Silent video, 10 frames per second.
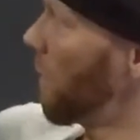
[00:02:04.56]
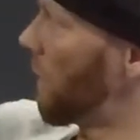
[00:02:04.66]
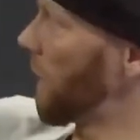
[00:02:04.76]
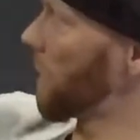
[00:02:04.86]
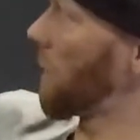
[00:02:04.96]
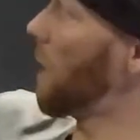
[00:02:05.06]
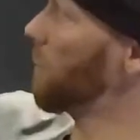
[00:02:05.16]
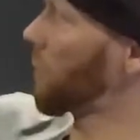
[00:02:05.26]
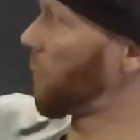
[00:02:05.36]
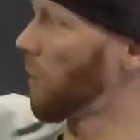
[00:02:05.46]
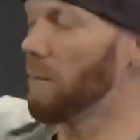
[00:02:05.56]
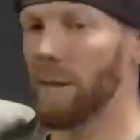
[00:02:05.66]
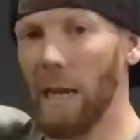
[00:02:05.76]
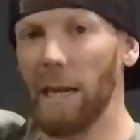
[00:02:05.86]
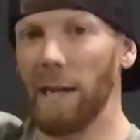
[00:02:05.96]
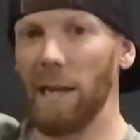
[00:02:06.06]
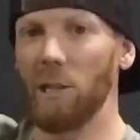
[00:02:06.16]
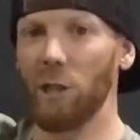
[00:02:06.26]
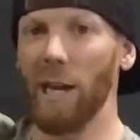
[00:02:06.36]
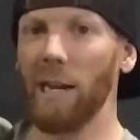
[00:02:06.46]
this comes from day-to-day
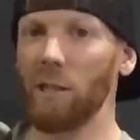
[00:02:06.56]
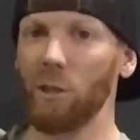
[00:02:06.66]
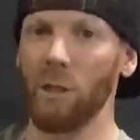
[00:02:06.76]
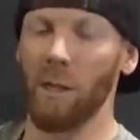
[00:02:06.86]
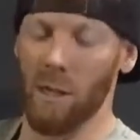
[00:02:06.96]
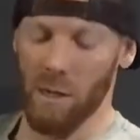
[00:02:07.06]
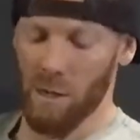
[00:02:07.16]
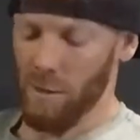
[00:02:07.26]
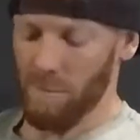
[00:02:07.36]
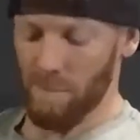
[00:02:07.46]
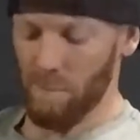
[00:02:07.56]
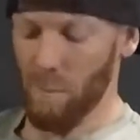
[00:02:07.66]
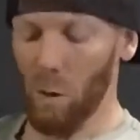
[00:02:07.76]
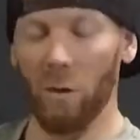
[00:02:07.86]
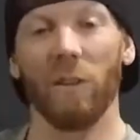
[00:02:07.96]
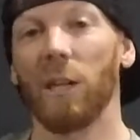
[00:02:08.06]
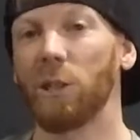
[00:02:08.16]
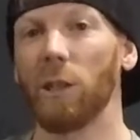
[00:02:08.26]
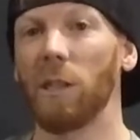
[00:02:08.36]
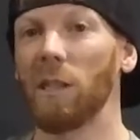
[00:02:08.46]
change.
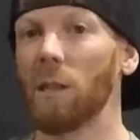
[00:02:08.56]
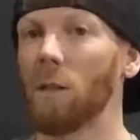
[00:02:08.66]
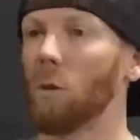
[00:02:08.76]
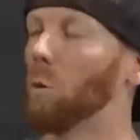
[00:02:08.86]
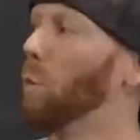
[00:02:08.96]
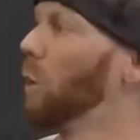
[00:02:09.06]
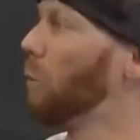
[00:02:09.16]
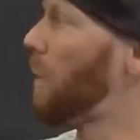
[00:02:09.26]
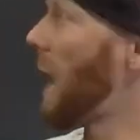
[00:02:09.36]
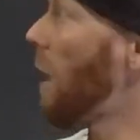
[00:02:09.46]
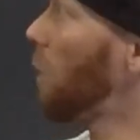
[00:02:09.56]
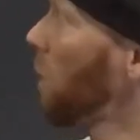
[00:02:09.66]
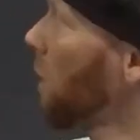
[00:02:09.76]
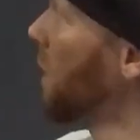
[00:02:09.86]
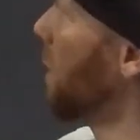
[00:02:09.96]
Motivation, willpower,